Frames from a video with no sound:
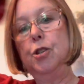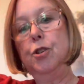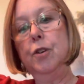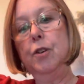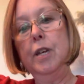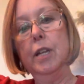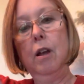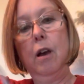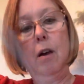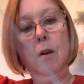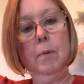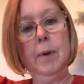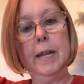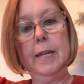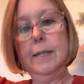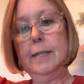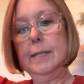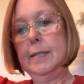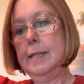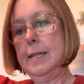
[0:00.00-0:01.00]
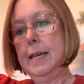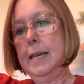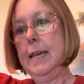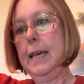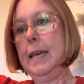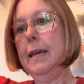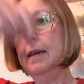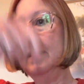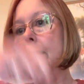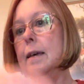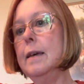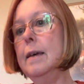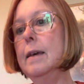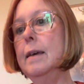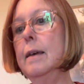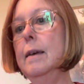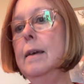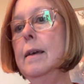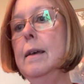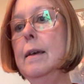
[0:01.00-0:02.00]
you can already see
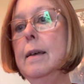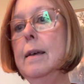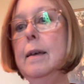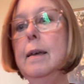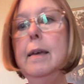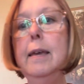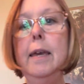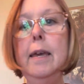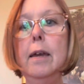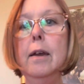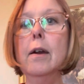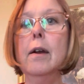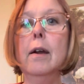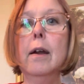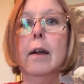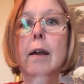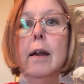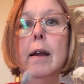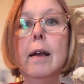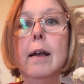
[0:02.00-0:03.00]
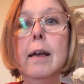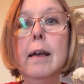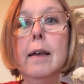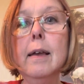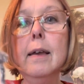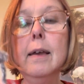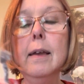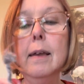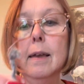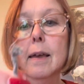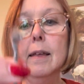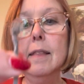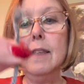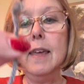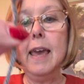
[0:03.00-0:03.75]
here the